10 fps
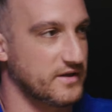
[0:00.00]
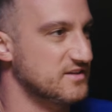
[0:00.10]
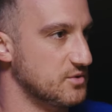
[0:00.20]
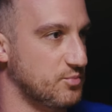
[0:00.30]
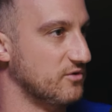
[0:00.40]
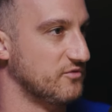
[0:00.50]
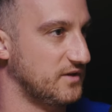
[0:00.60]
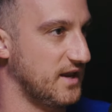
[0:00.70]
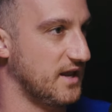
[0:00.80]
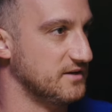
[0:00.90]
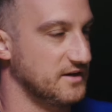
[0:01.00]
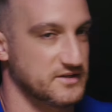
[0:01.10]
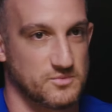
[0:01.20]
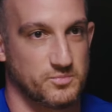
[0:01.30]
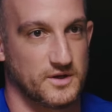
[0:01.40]
He's the perfect candidate
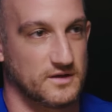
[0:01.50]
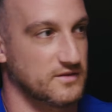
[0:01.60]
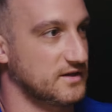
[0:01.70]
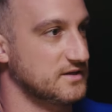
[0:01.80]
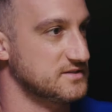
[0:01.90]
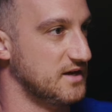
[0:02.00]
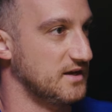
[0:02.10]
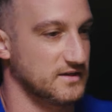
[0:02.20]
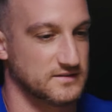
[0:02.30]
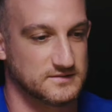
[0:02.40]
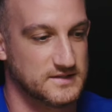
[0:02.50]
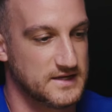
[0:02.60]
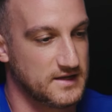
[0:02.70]
as a big that can take it and.